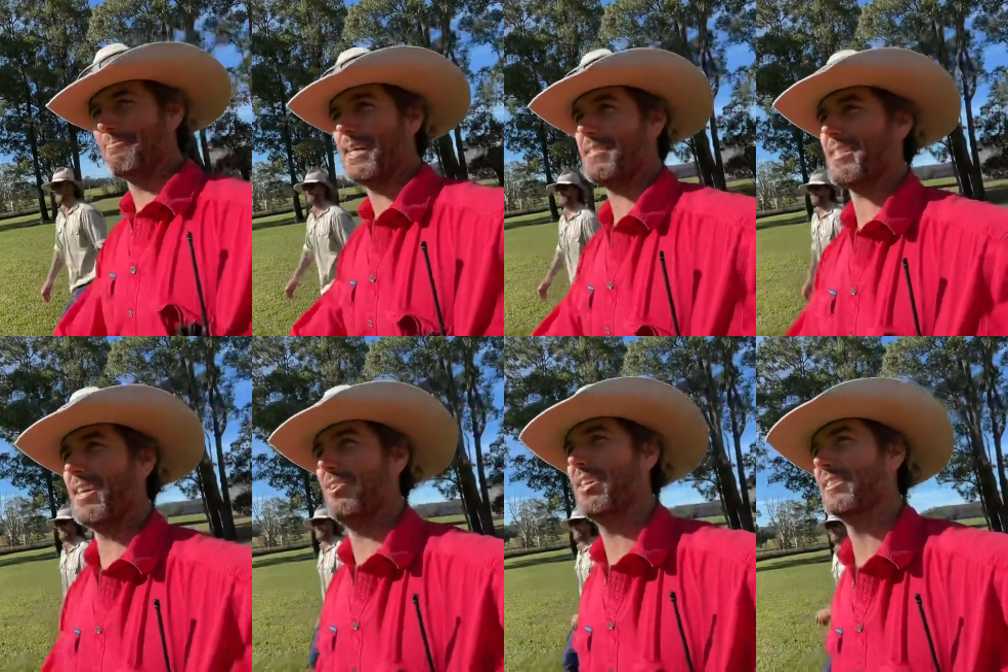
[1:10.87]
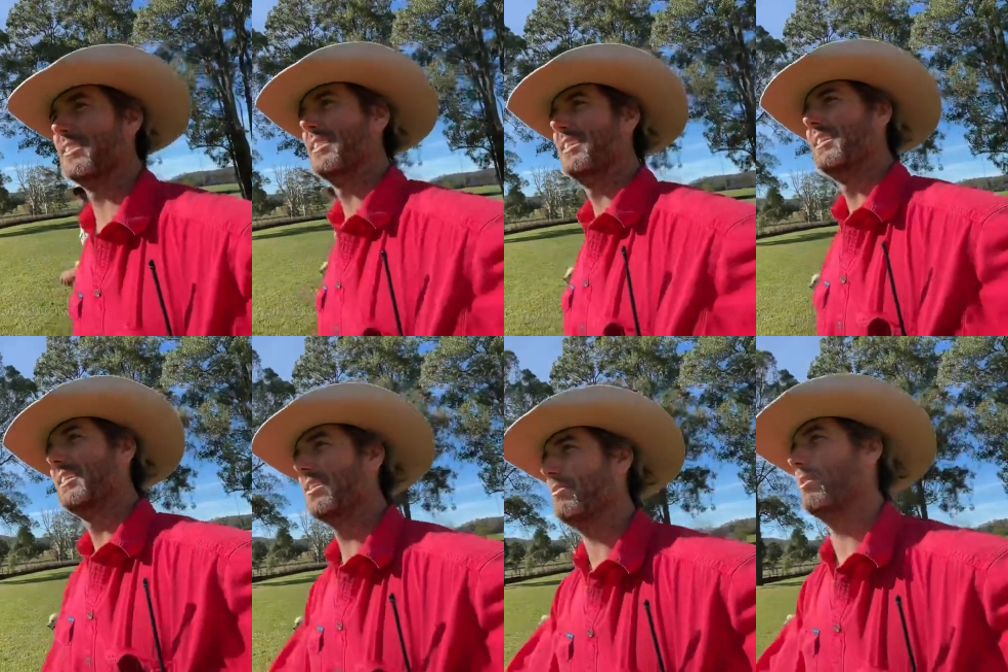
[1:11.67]
must go on.
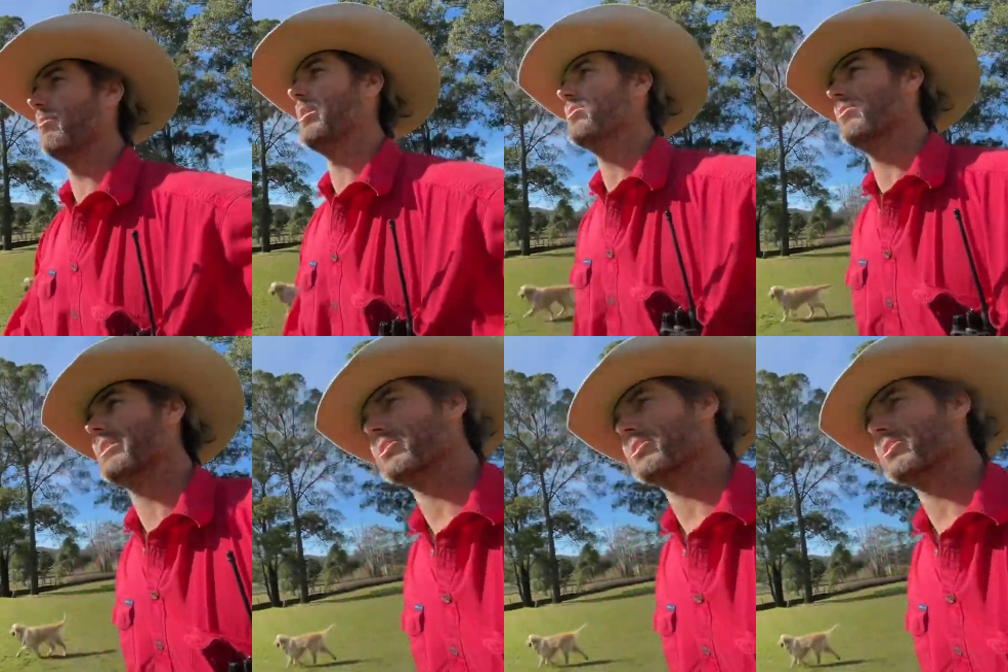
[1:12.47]
Look, we're almost already